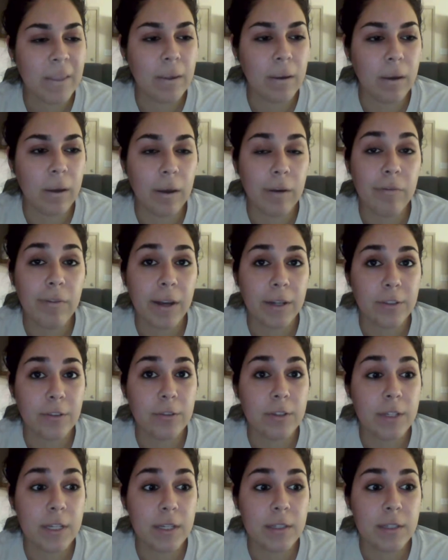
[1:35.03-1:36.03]

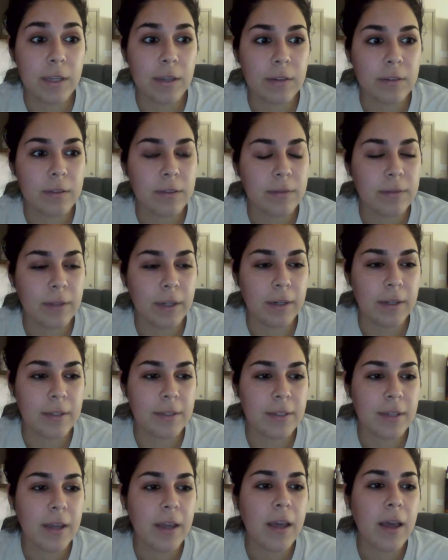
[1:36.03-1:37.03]
Effector T cells, that
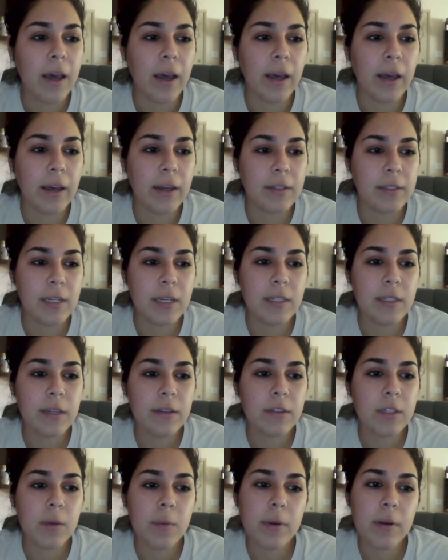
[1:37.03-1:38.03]
is. T
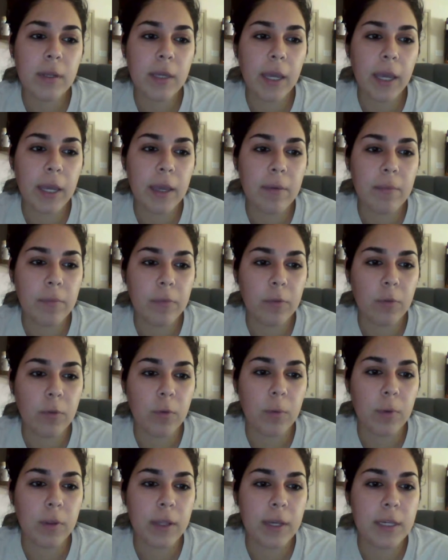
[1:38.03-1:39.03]
cells communicate through
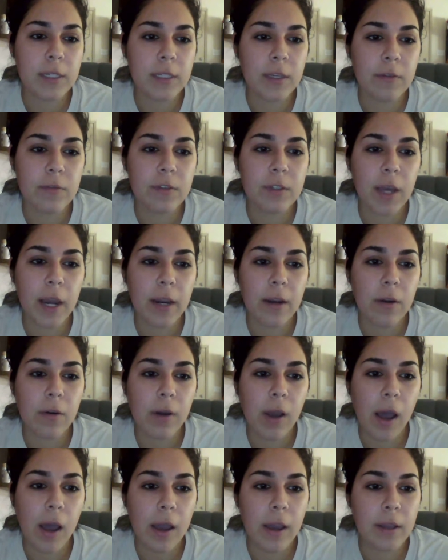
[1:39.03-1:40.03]
the release of
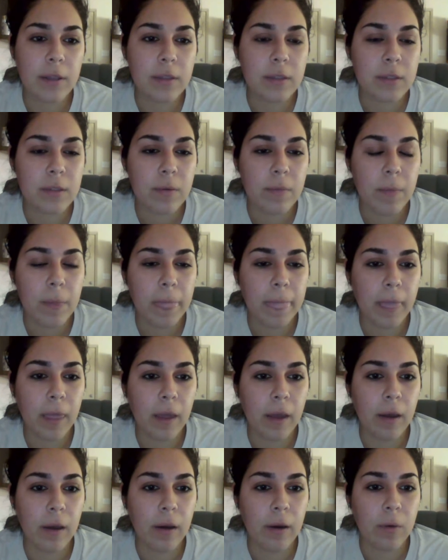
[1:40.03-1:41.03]
cytokines,
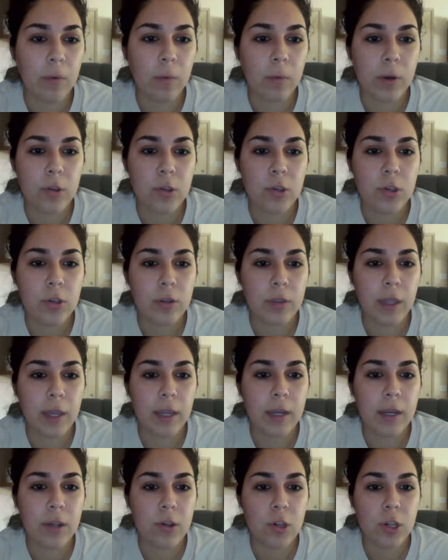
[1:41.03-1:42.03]
which they
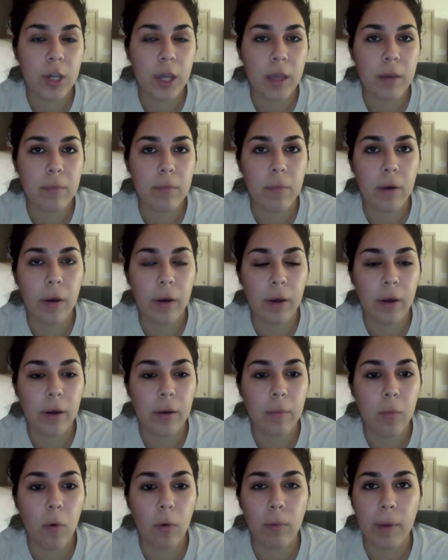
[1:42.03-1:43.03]
initiate
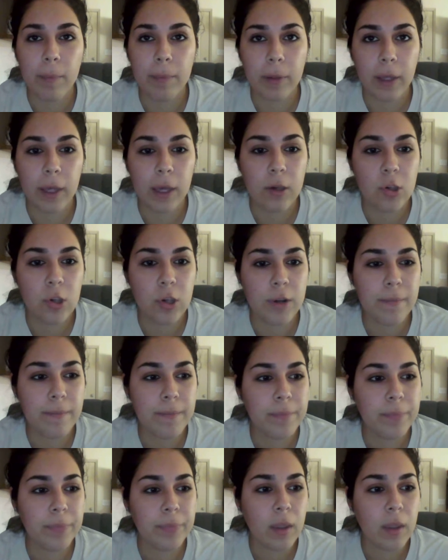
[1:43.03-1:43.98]
more replication.